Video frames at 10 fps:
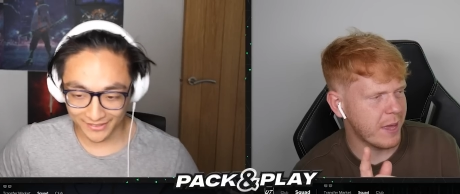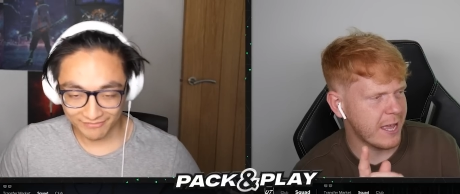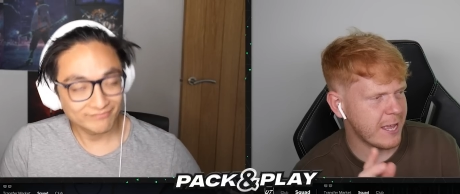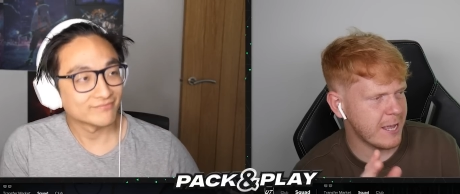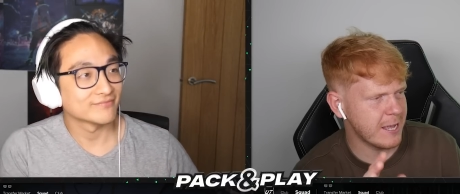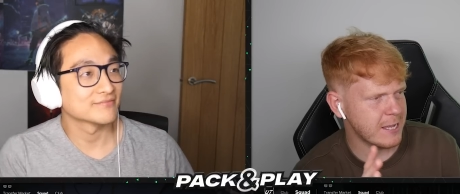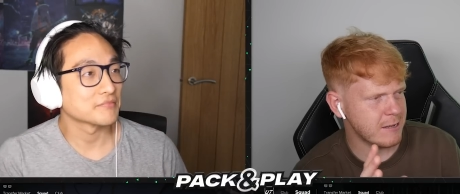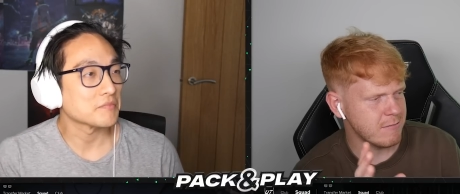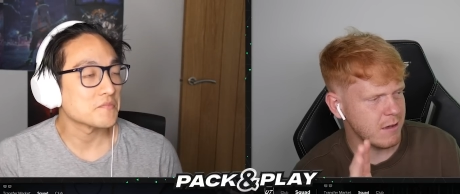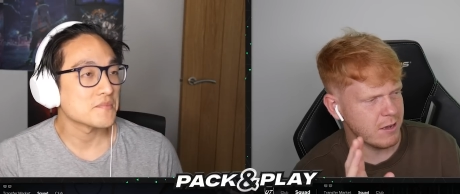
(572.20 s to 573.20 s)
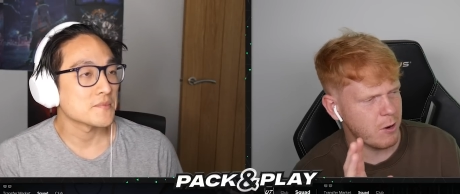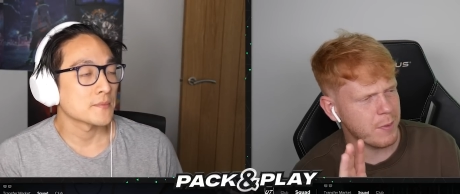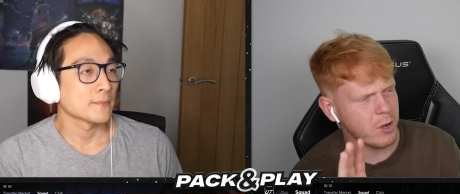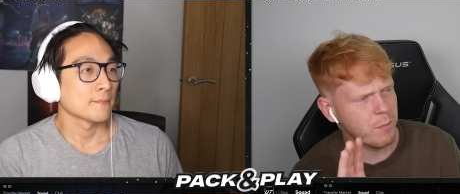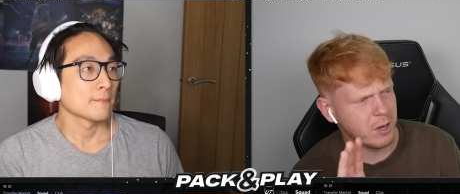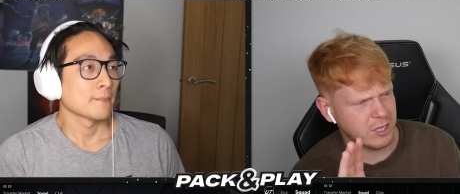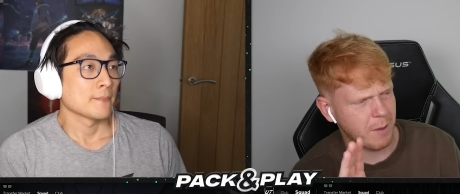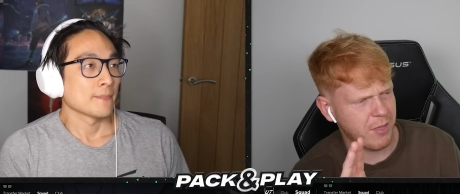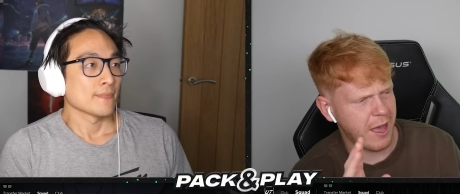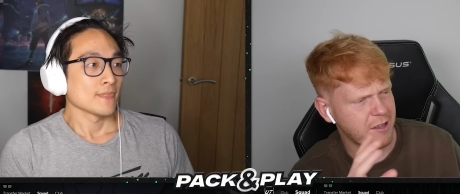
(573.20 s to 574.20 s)
Speaker 1: it'll be
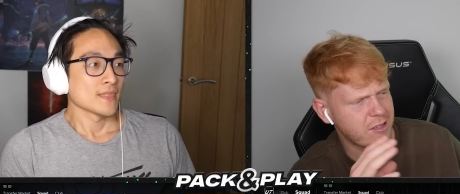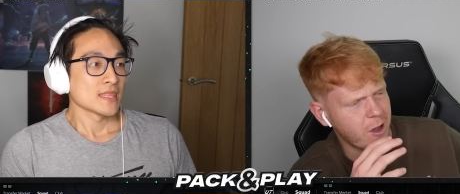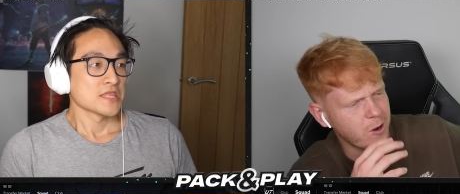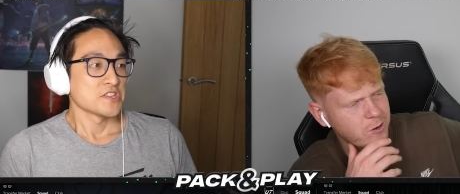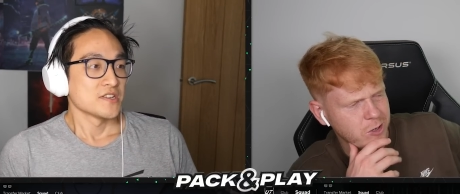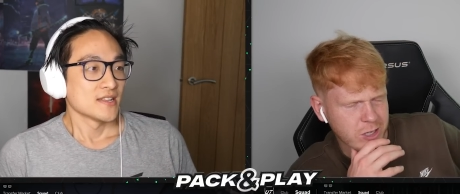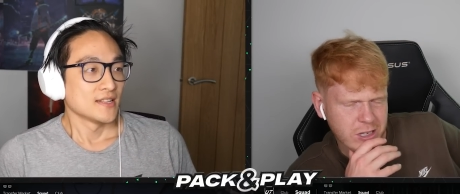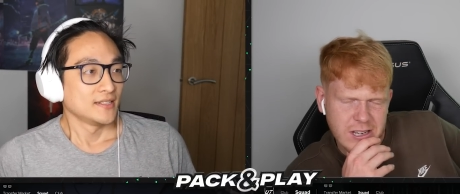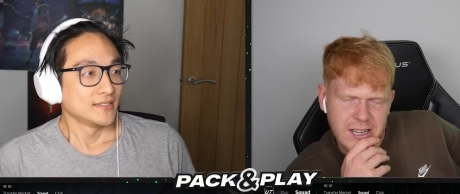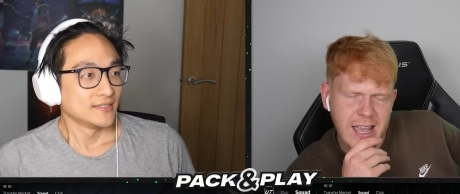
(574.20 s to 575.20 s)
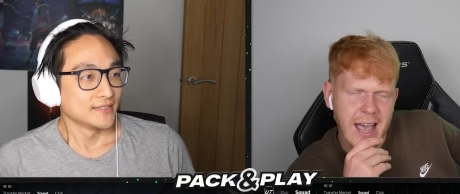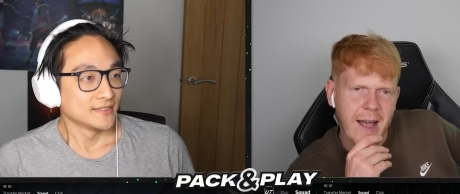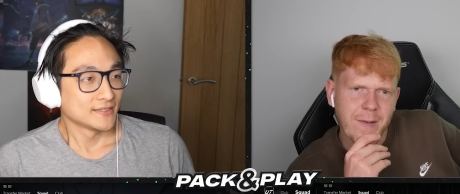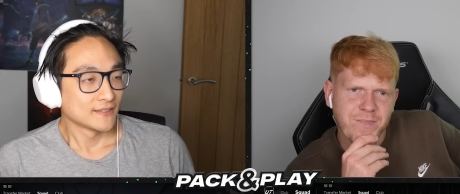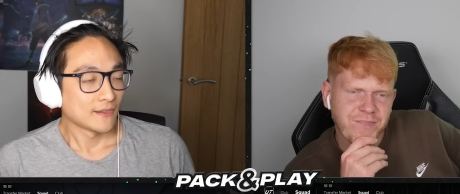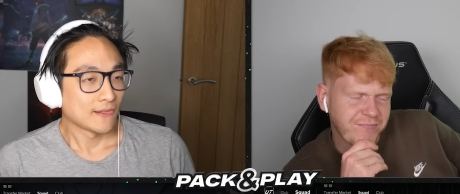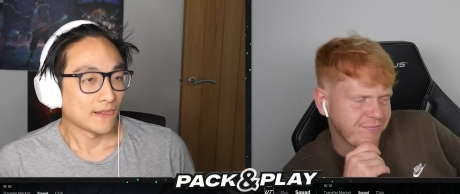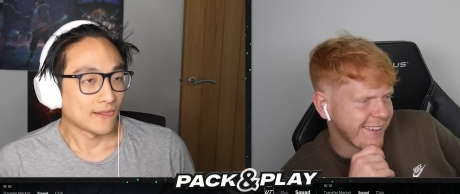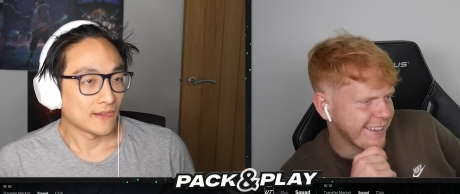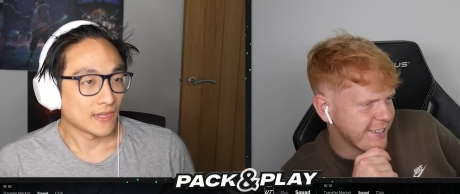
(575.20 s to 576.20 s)
almost up there. So, yeah,
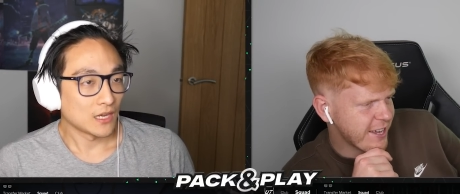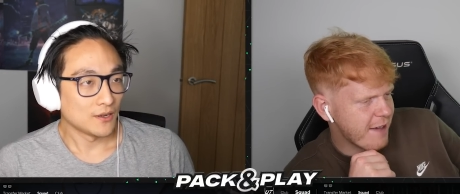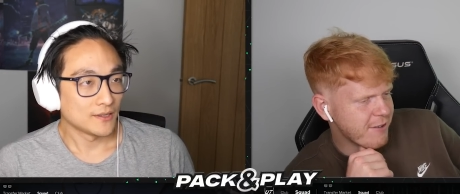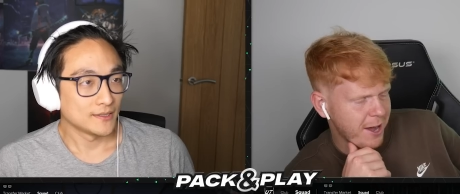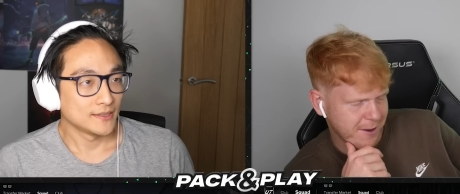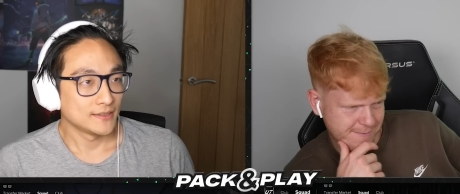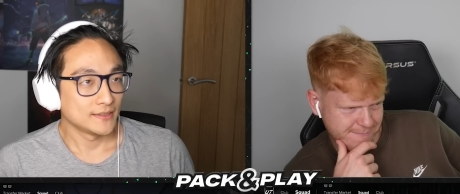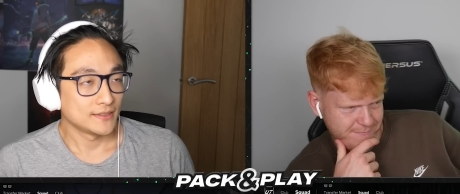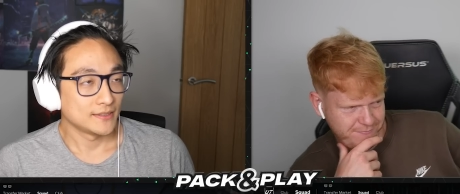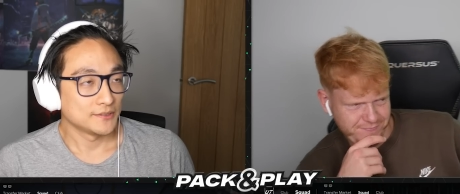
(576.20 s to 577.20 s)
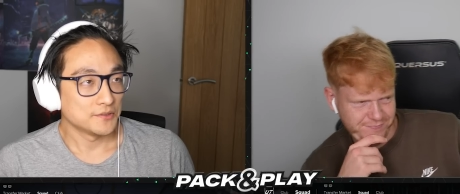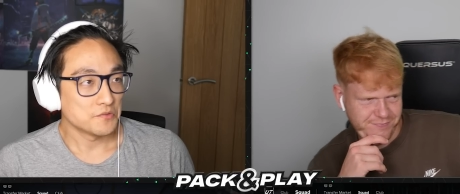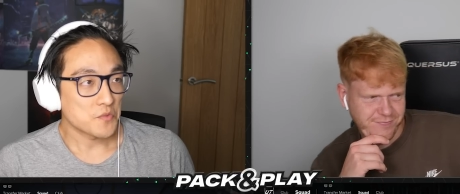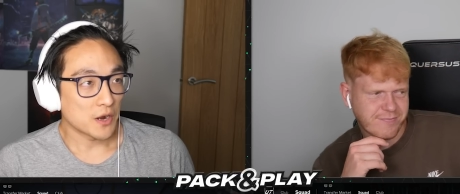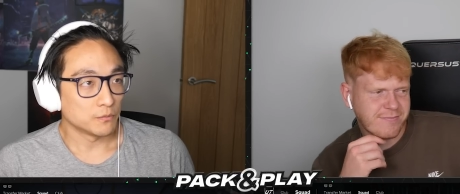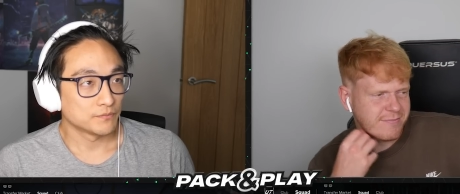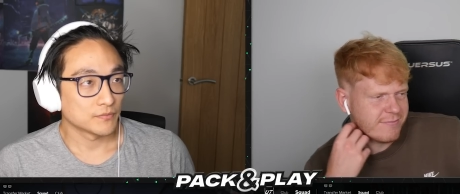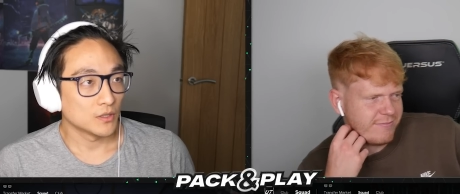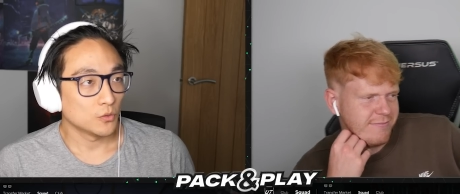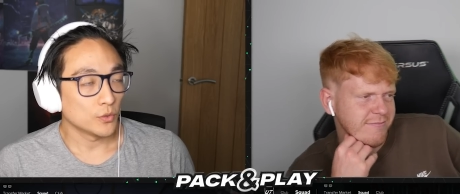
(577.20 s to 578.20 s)
you never know. Well,
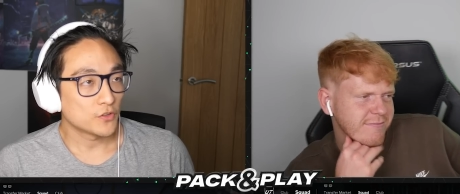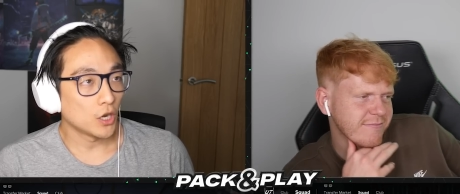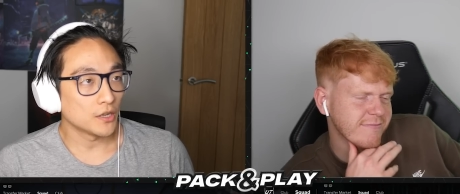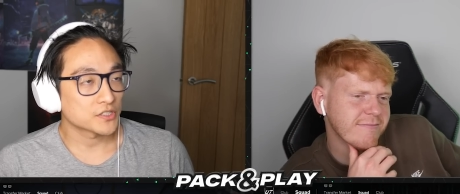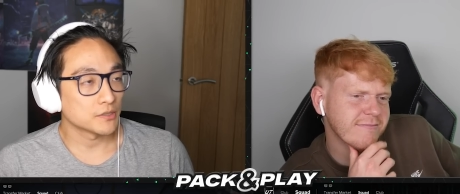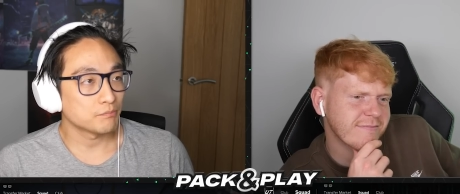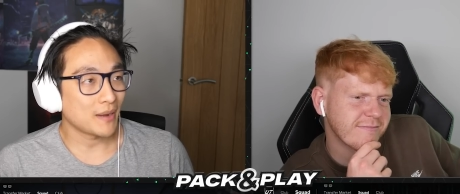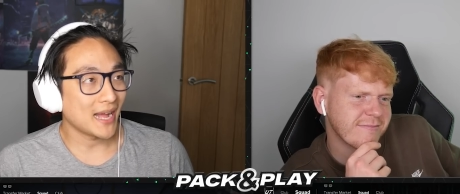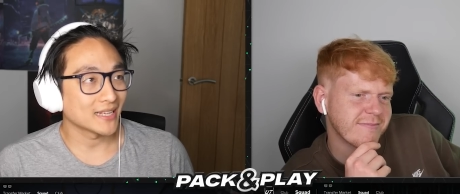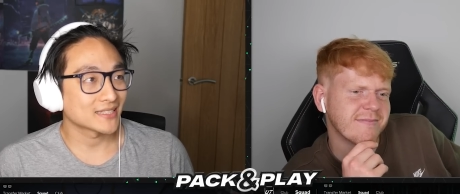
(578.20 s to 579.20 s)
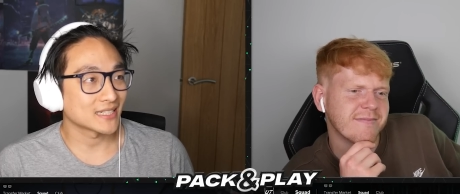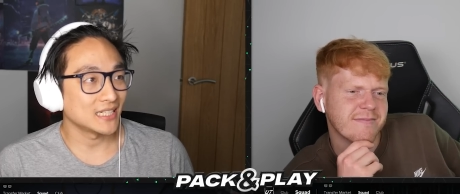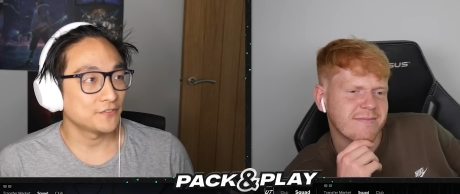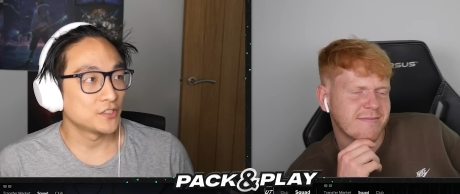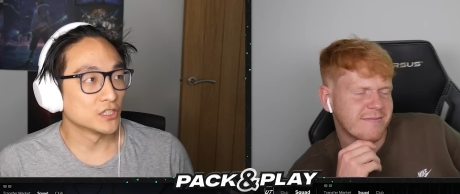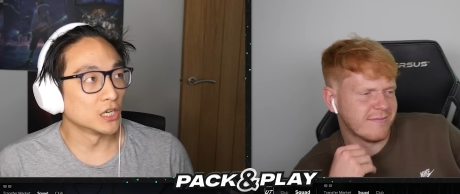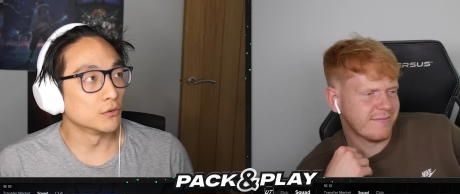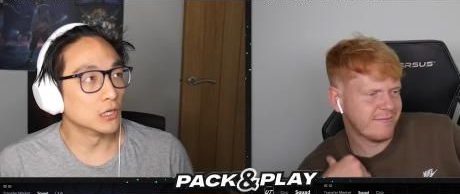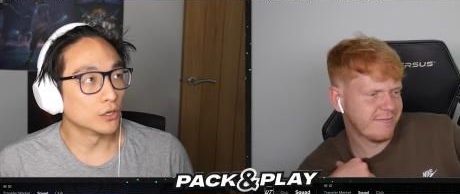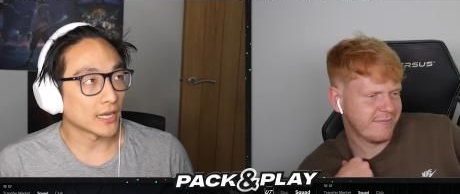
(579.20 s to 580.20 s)
we've got some packs left to go
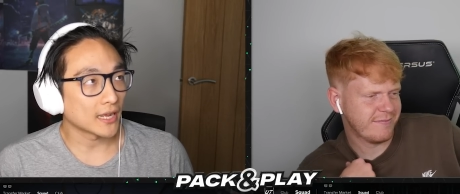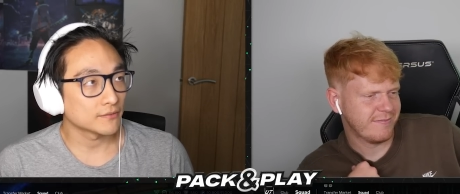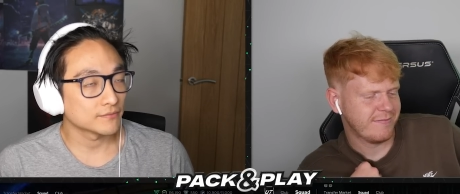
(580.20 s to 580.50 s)
look at.